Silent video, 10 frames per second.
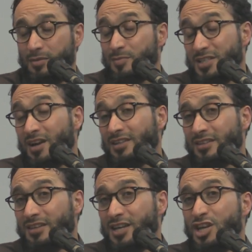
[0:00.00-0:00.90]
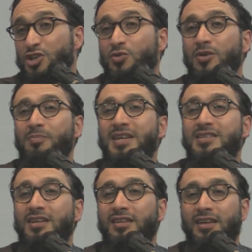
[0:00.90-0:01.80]
You are
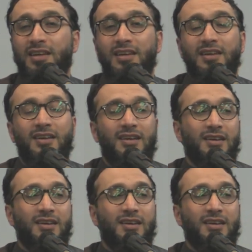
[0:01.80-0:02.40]
basically,